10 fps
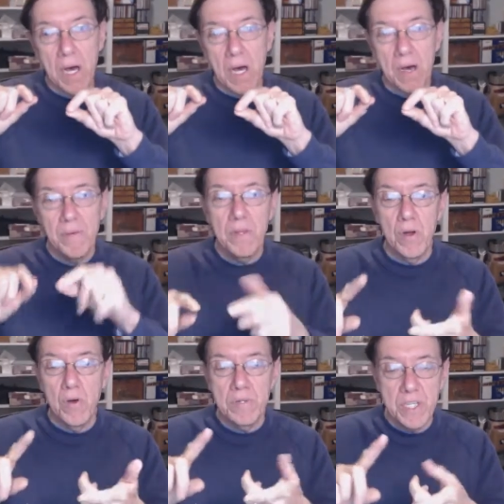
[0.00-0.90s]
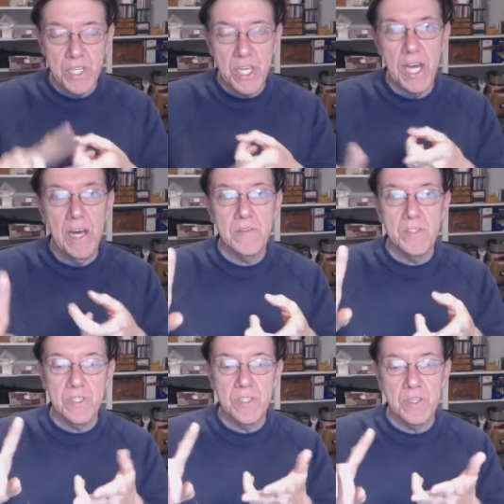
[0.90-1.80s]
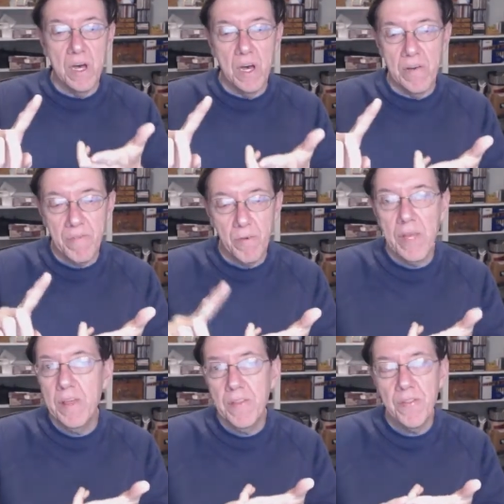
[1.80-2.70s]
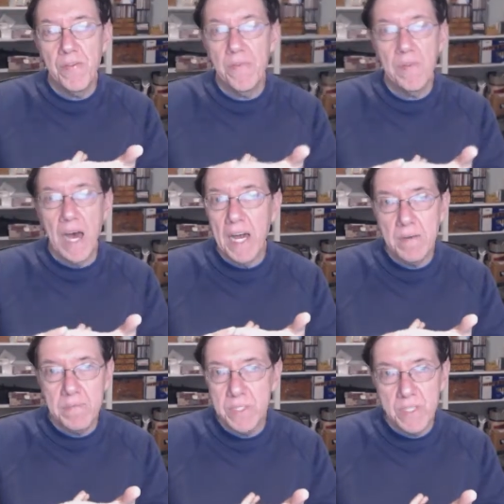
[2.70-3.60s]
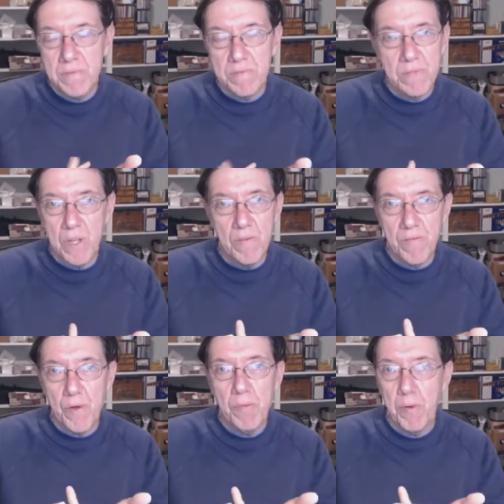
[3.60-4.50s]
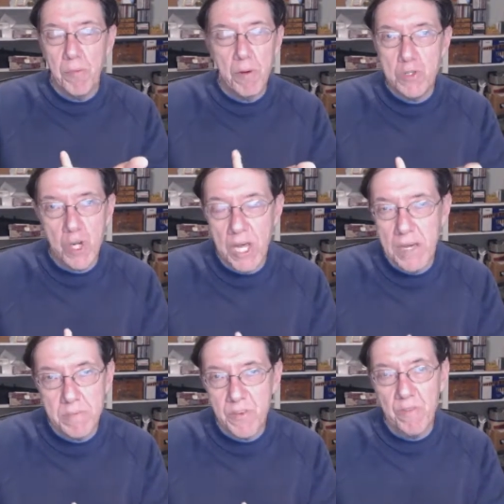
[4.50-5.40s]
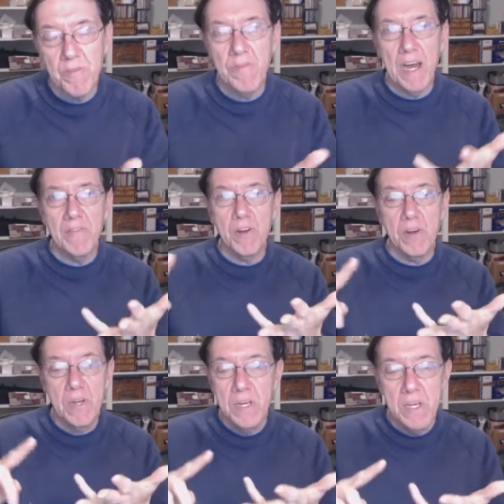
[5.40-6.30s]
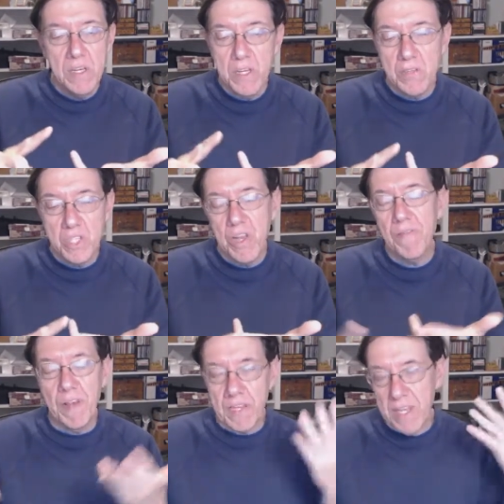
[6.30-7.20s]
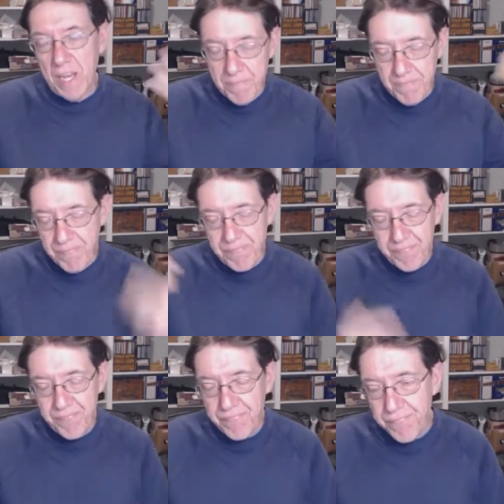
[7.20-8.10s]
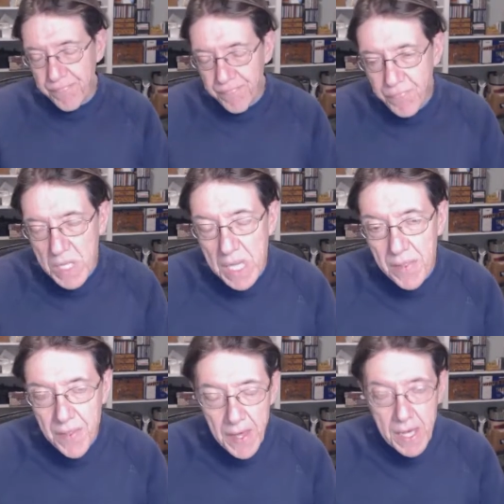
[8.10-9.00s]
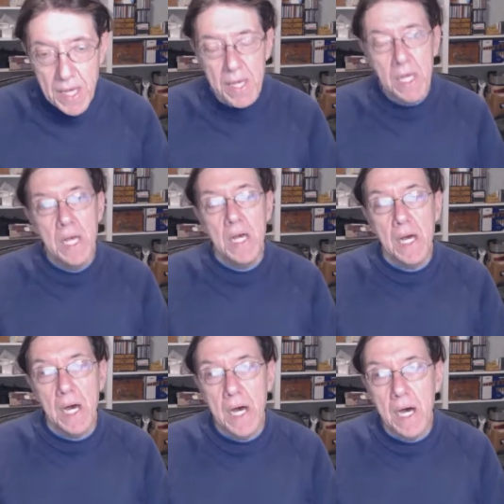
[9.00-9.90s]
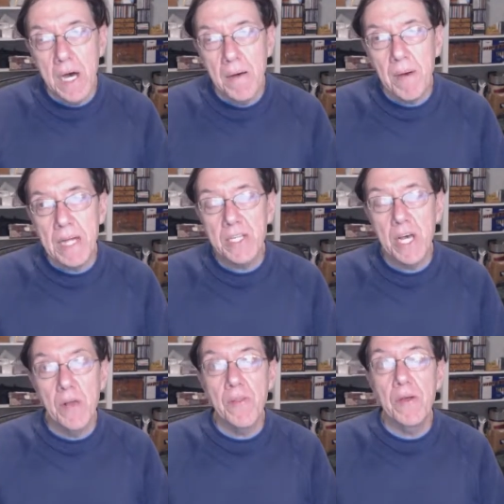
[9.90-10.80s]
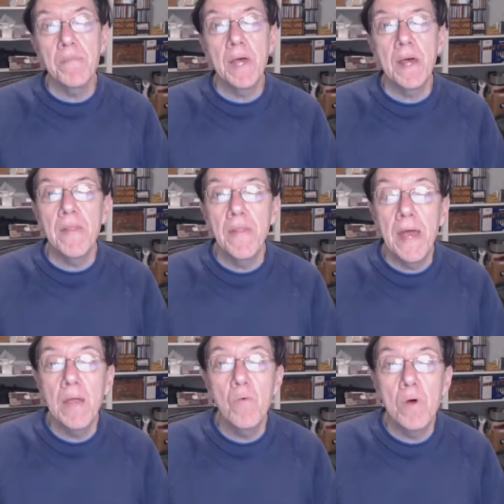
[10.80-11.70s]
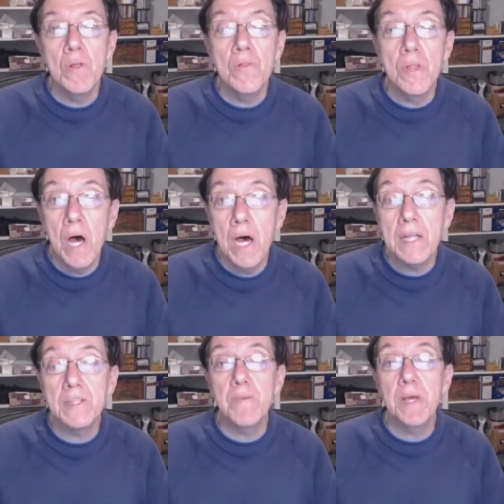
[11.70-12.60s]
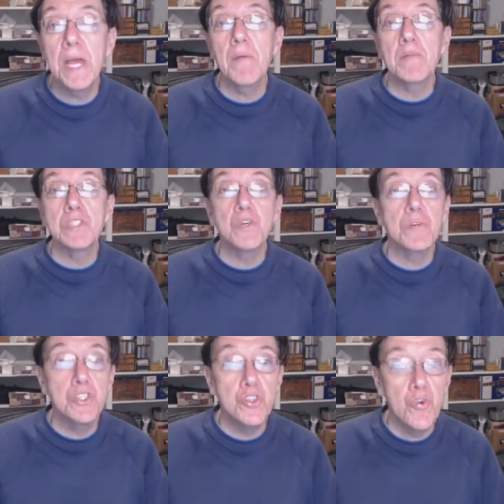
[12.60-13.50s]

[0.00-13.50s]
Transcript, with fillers: Uh, you know, discounts, uh, free items, you know, free promotional items from Fiverr, you know, stuff like that. And then uh, I tell them that they will not be able to